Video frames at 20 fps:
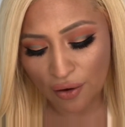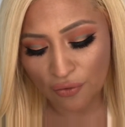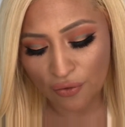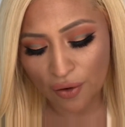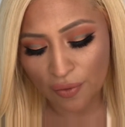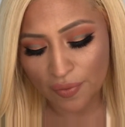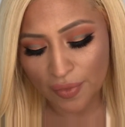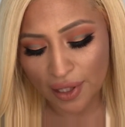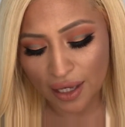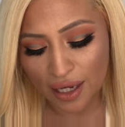
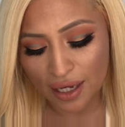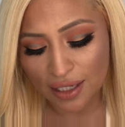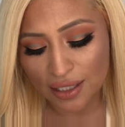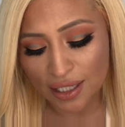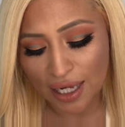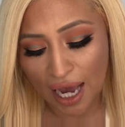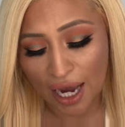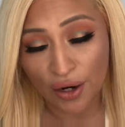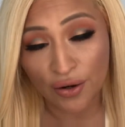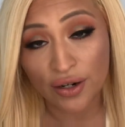from the
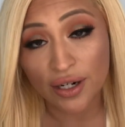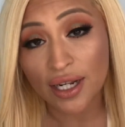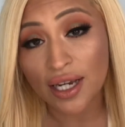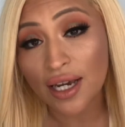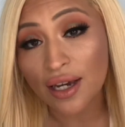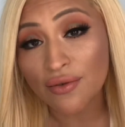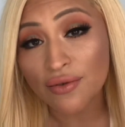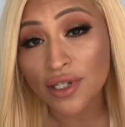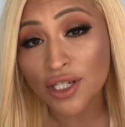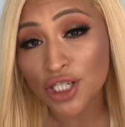integrity
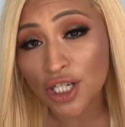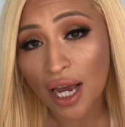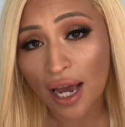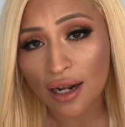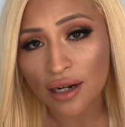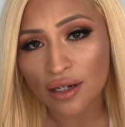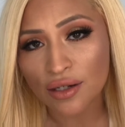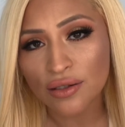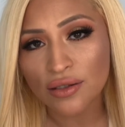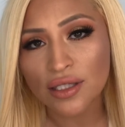of the
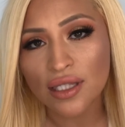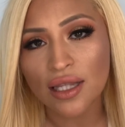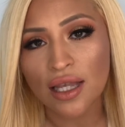shadows.